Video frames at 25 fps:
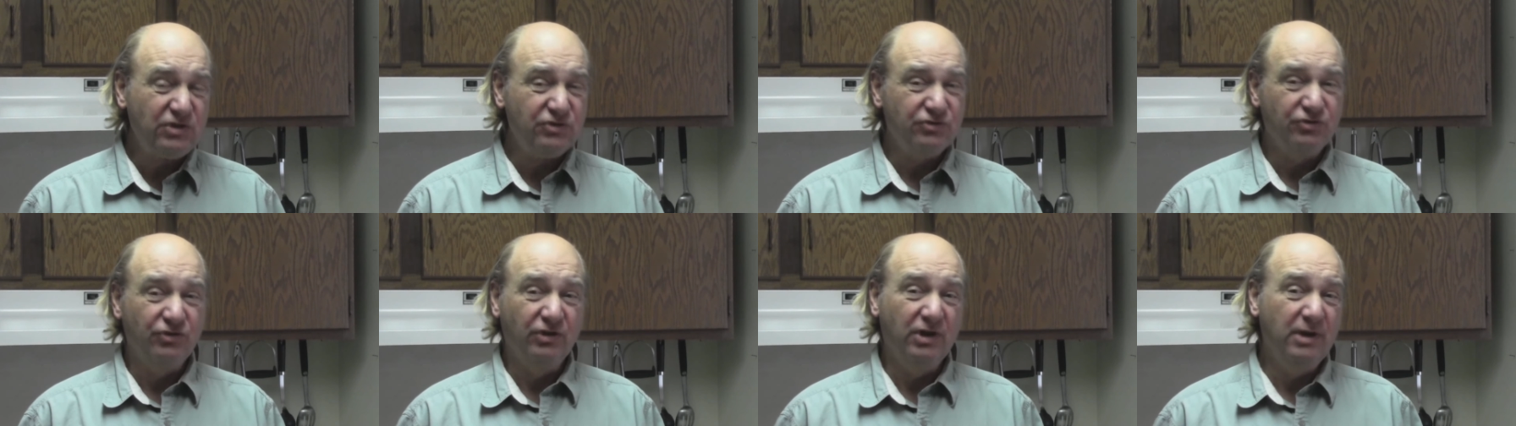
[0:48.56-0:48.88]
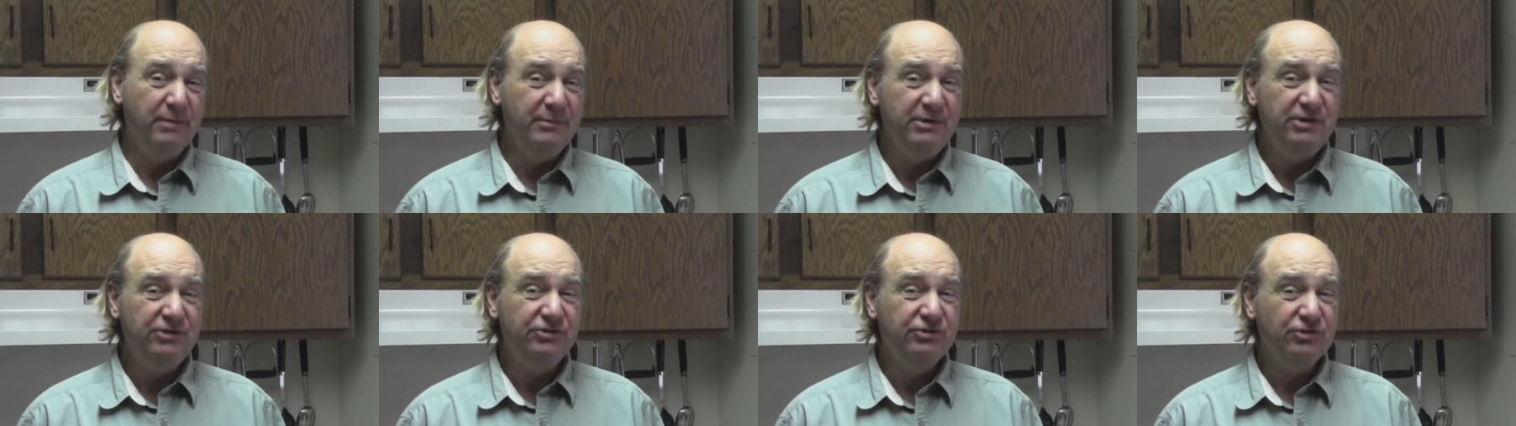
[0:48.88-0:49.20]
So
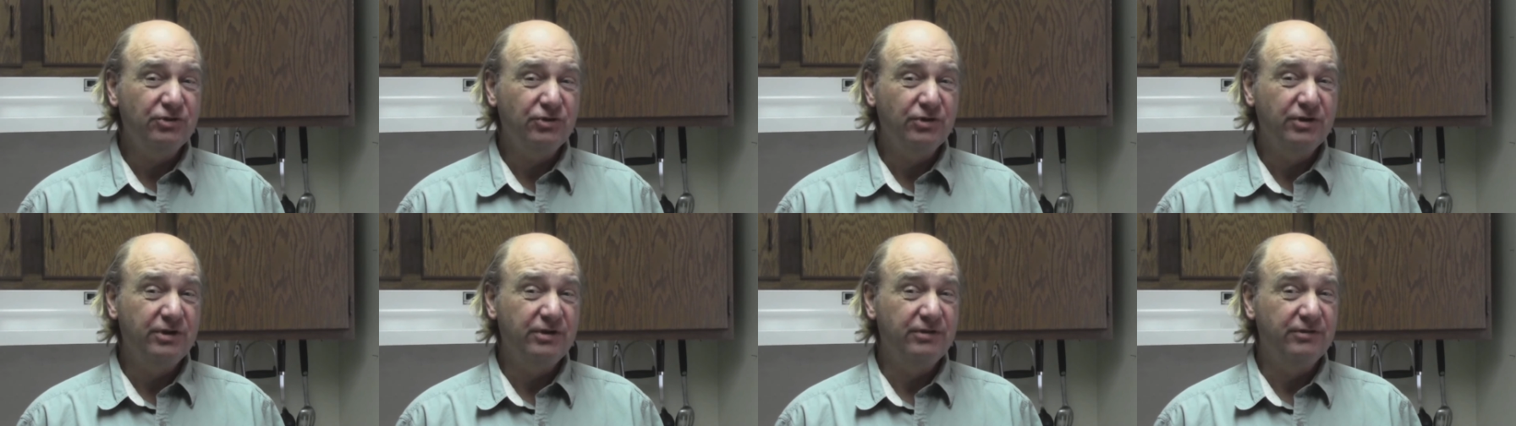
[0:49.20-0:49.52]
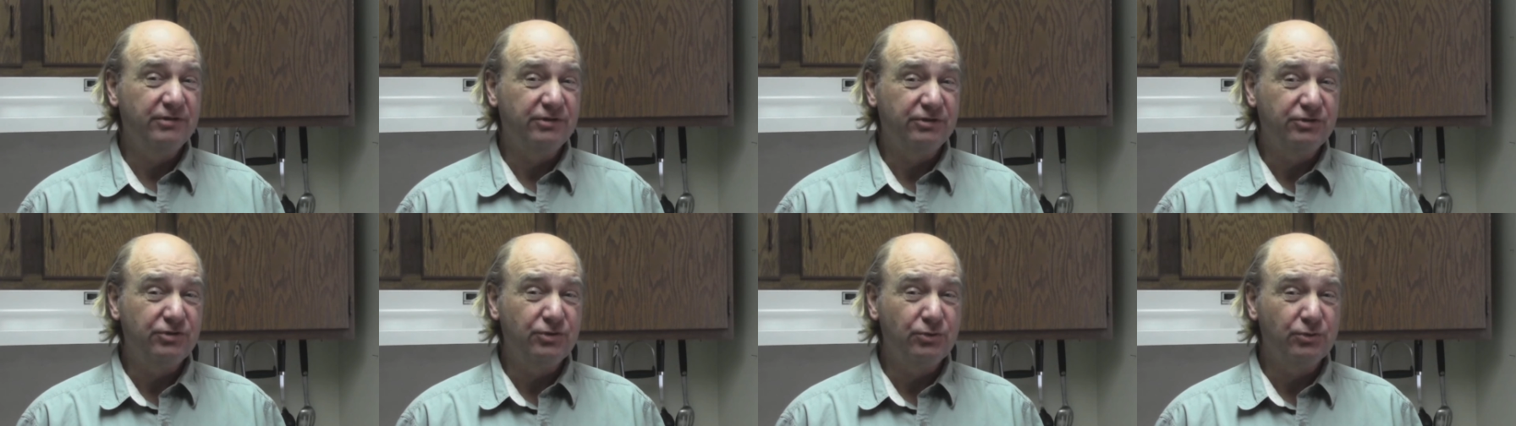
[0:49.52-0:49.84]
let me show you
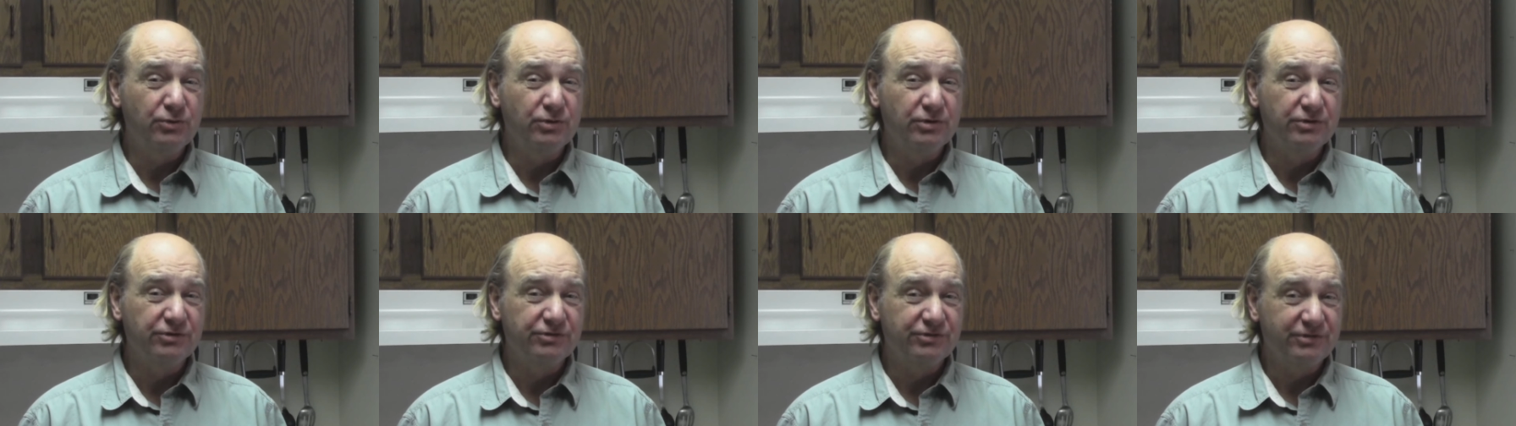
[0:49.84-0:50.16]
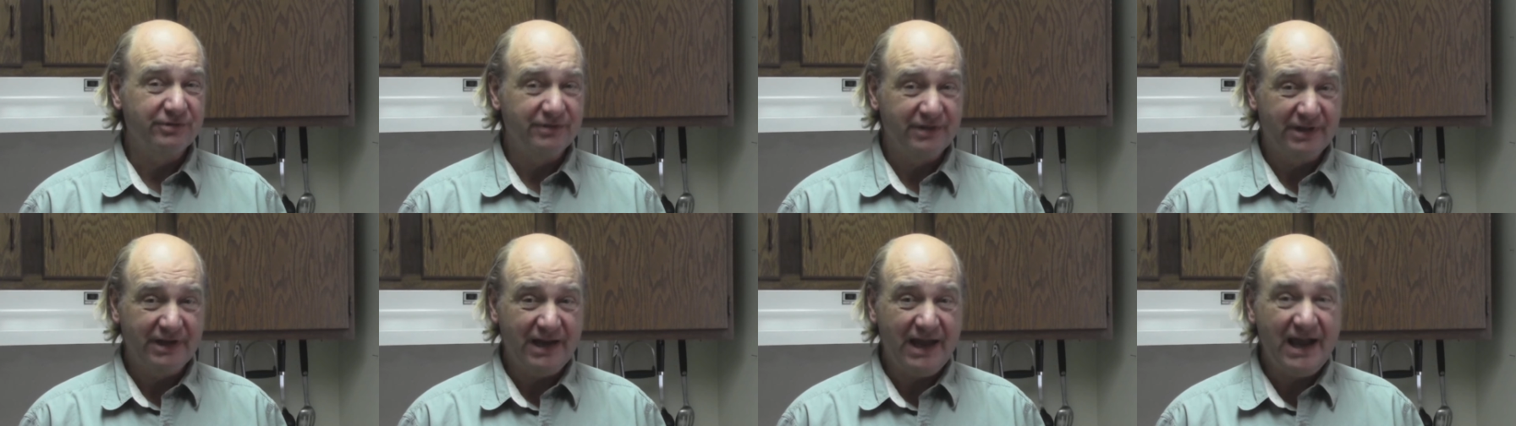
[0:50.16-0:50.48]
the
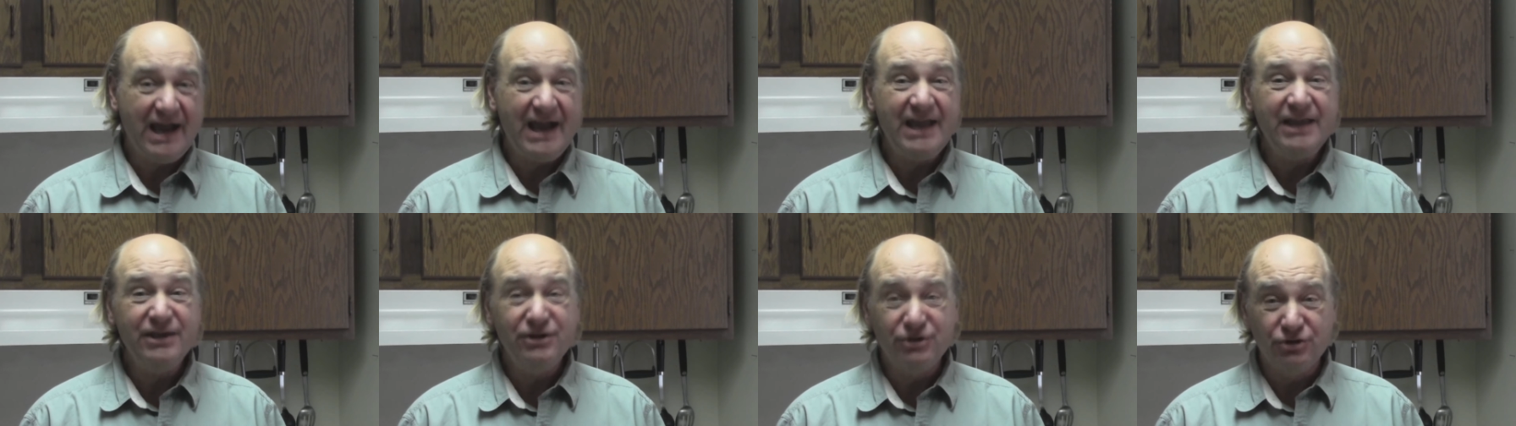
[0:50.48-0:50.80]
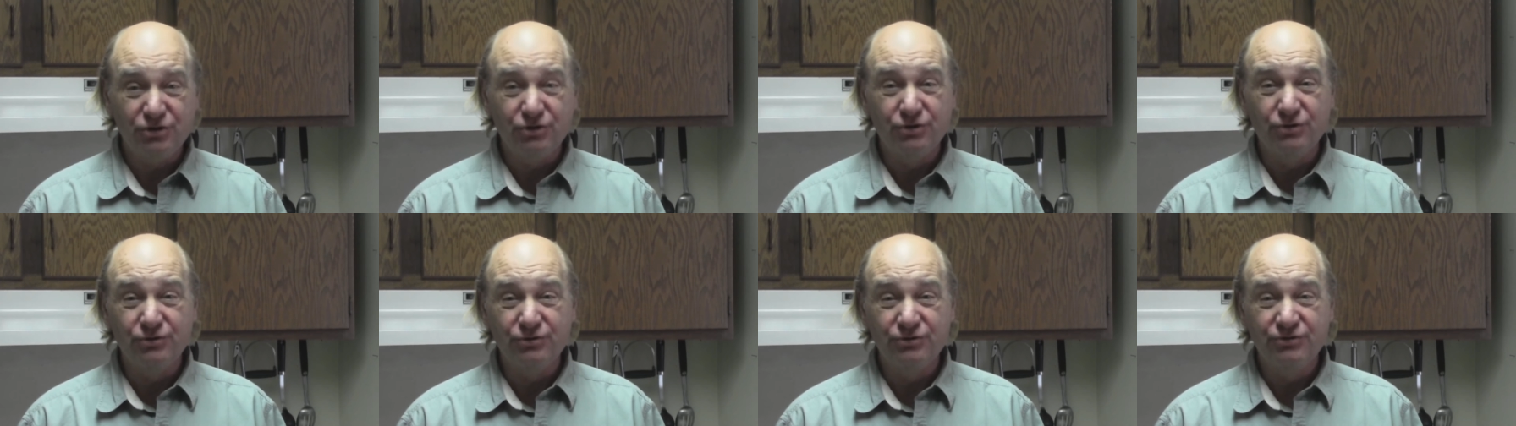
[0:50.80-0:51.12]
tools that I
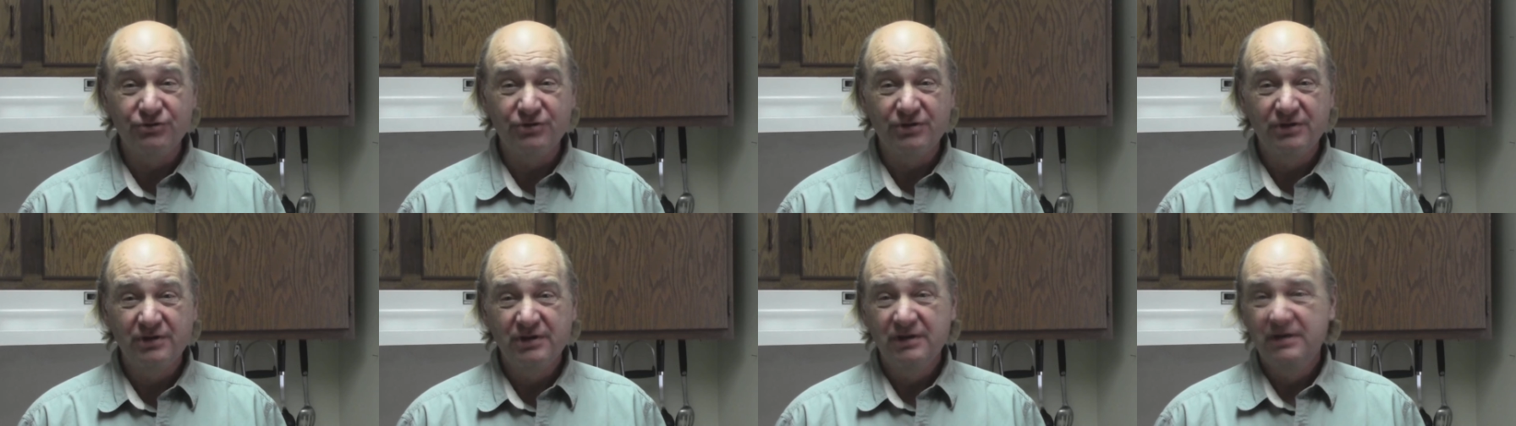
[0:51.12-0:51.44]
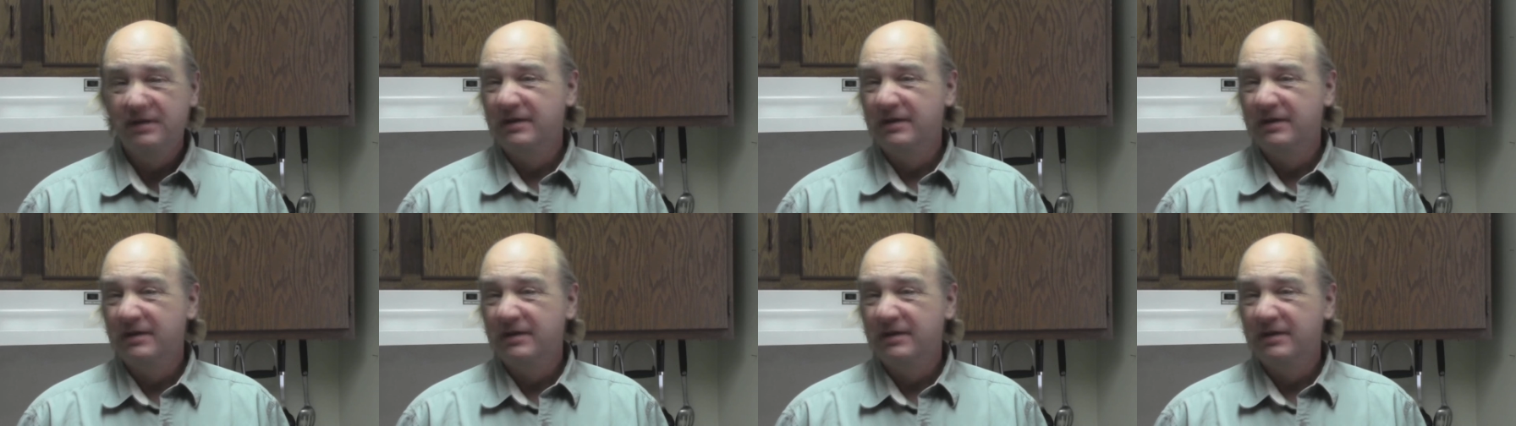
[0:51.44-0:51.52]
use,